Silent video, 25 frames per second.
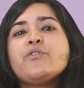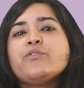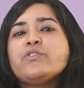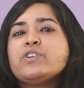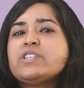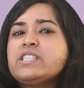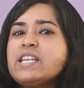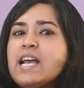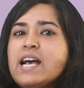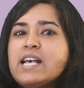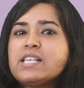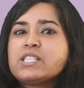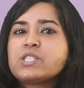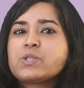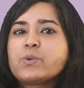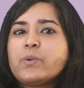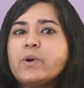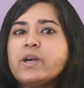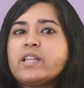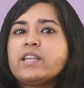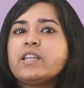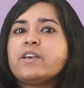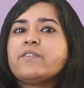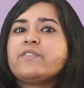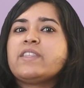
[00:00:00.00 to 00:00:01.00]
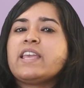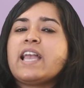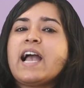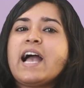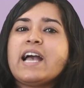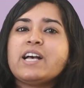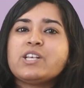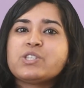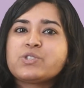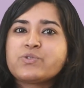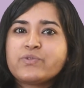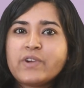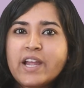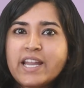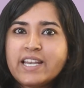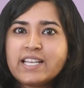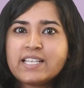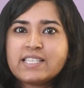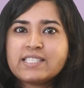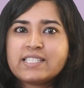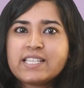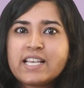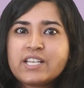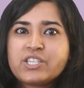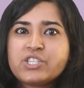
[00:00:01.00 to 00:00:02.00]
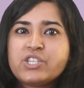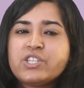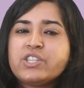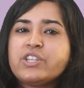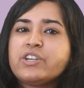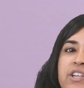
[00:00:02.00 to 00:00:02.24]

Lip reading: For task 1 of the IELTS writing section,